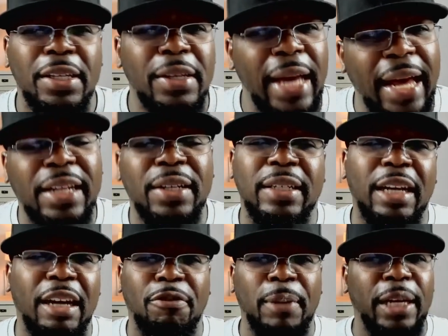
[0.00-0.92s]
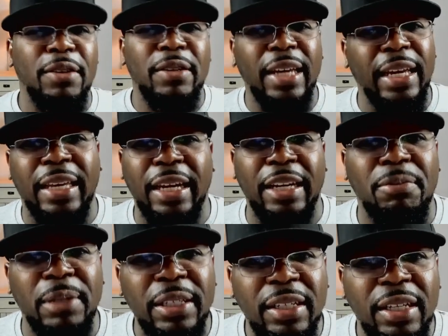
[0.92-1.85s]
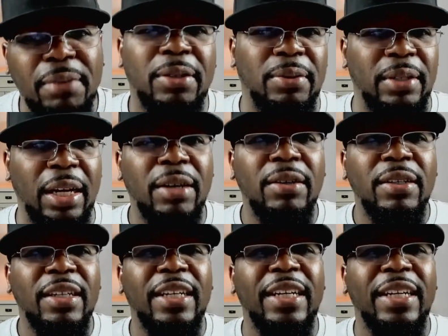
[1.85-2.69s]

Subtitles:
out of your depth, man. You can't catch me. Come on, dog.